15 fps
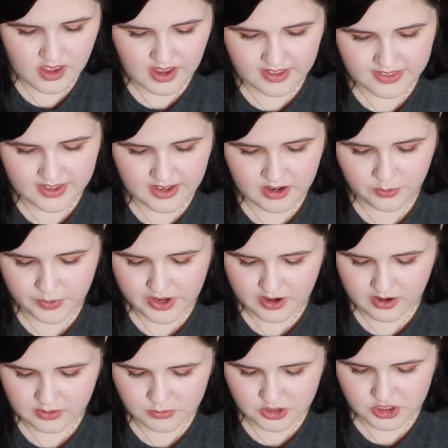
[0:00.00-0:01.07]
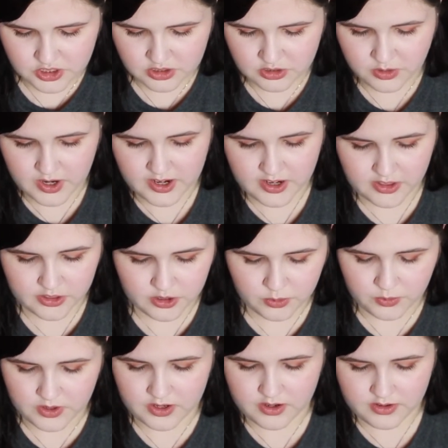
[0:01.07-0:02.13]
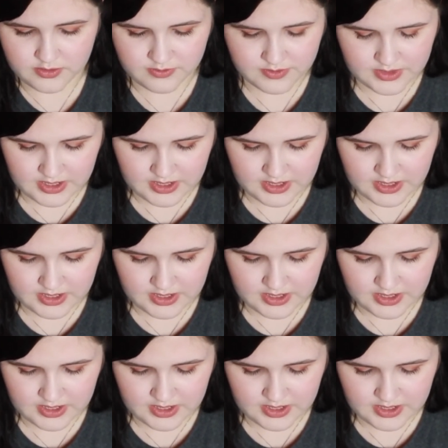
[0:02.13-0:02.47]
And then we come to another one of